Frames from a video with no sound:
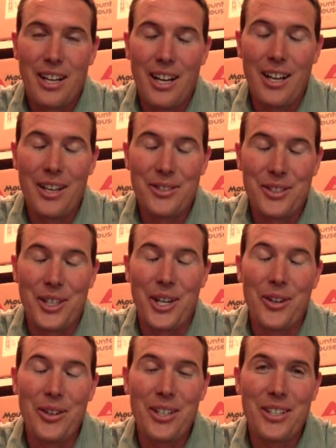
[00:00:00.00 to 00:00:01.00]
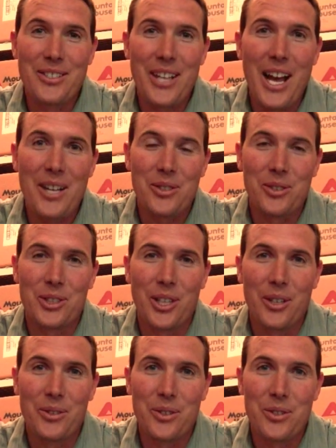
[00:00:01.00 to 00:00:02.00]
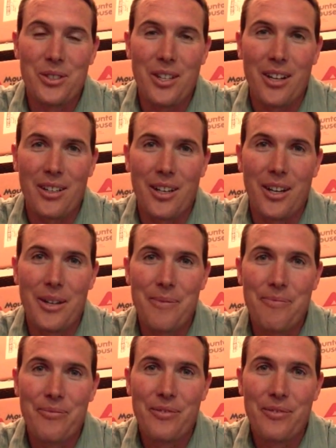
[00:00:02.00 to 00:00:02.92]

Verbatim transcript: Uh, SecurityDisasterShelters.com.